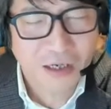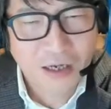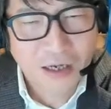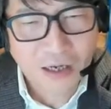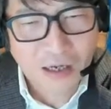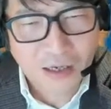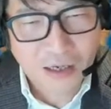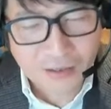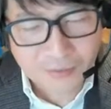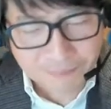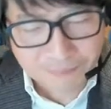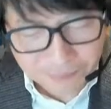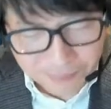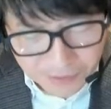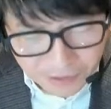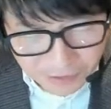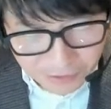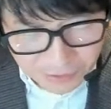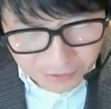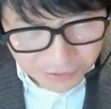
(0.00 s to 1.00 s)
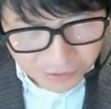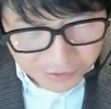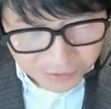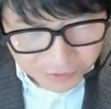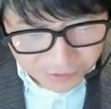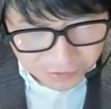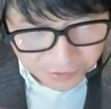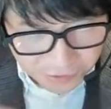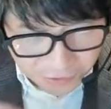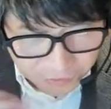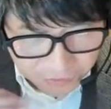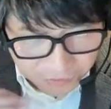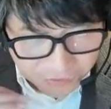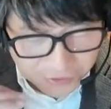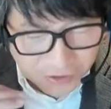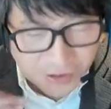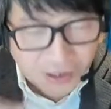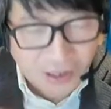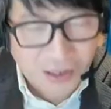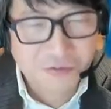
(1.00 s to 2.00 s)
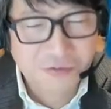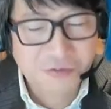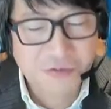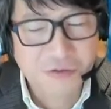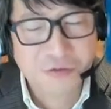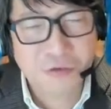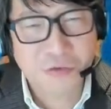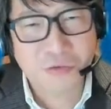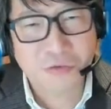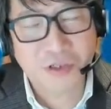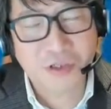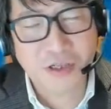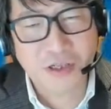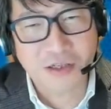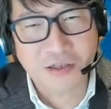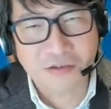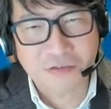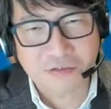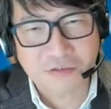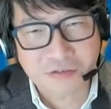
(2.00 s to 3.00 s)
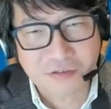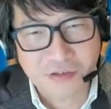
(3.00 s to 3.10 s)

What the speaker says: The last 2 years,